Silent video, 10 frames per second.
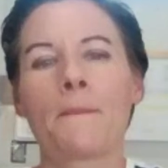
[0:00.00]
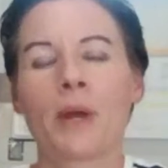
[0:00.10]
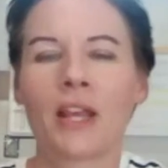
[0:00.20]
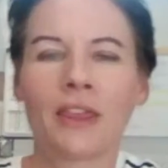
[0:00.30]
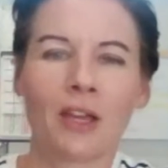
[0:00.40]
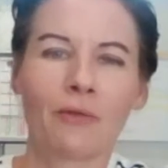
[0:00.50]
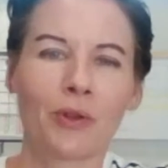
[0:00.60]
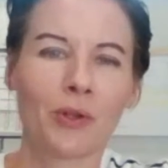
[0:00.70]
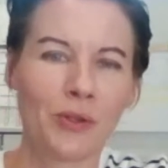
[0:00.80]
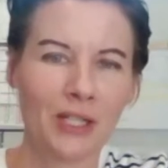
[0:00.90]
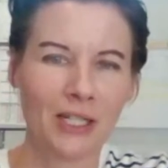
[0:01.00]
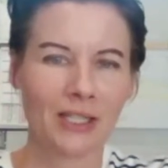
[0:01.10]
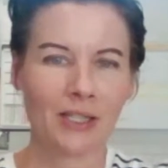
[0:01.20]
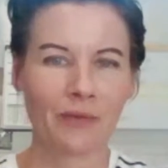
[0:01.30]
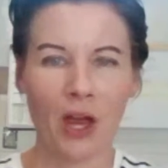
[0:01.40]
but I think for those
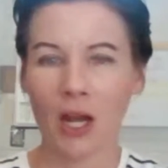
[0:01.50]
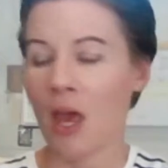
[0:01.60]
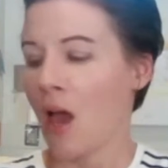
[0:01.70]
things it's fine.